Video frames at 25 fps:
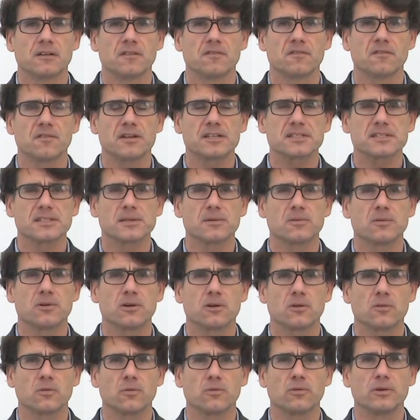First of
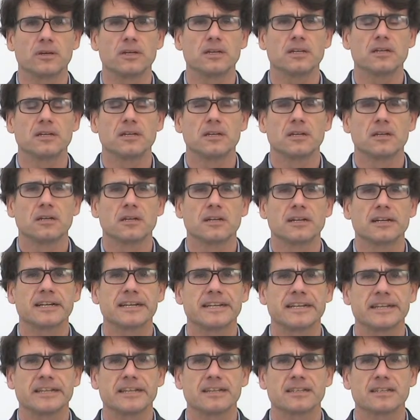all, we
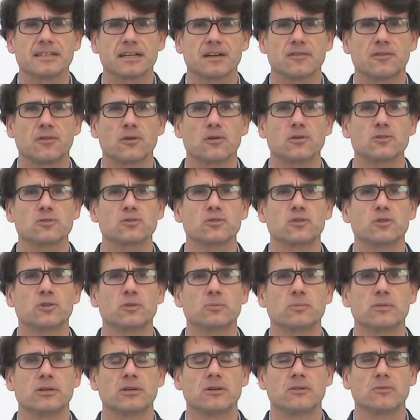create a focus
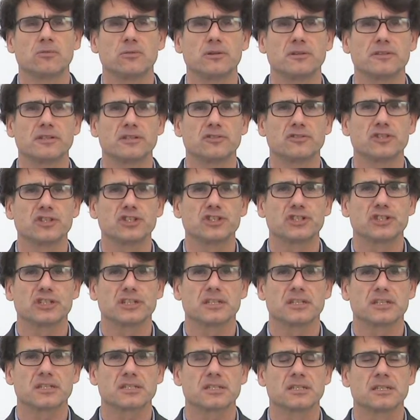group with the
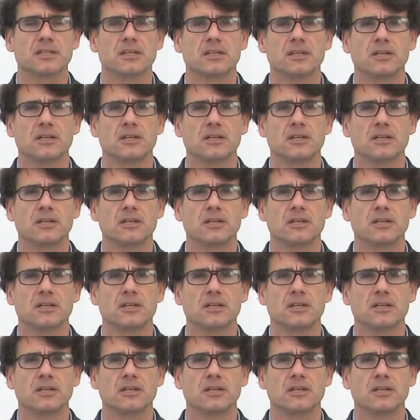teachers,